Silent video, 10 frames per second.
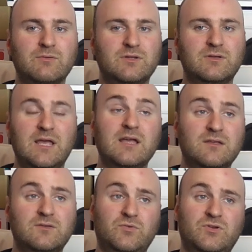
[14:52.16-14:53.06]
it
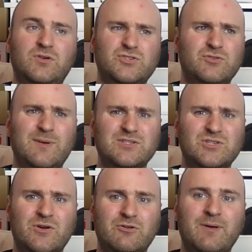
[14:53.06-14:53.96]
would cost you about
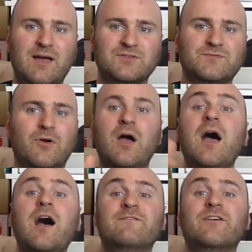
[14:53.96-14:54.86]
£200 for
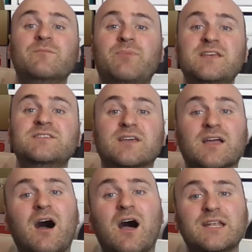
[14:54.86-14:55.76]
a very basic
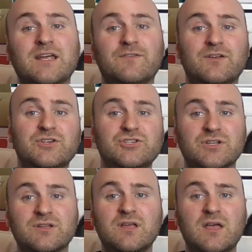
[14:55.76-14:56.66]
high
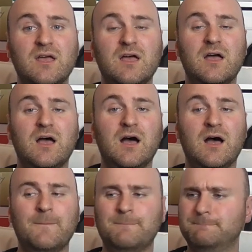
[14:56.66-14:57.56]
definition
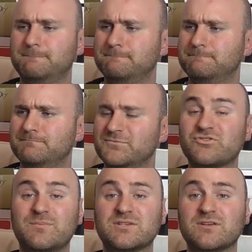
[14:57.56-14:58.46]

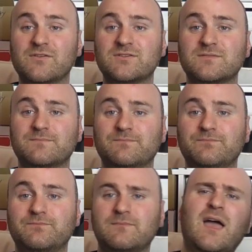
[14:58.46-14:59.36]
streaming service.
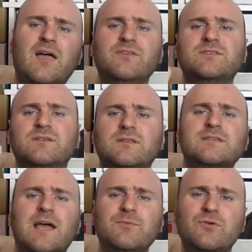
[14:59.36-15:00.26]
And this
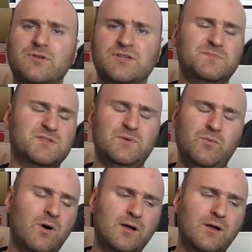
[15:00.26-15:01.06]
camcorders must be what,